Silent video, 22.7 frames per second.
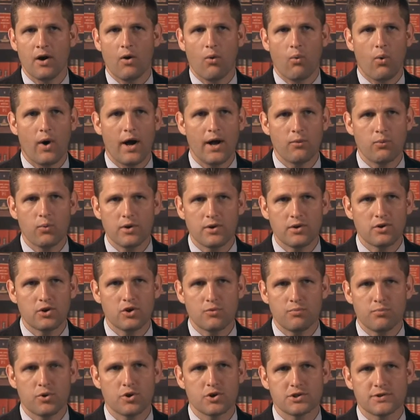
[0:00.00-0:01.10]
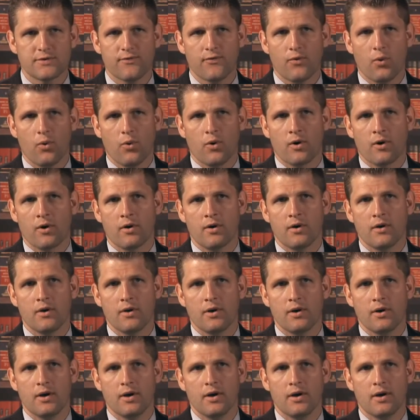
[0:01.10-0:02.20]
why wouldn't you push for
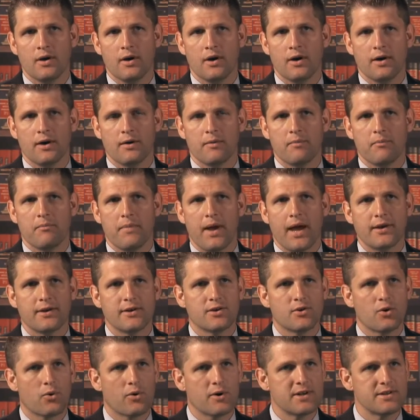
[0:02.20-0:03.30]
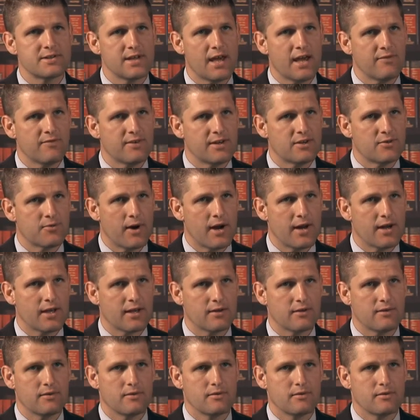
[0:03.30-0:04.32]
mandatory safety training?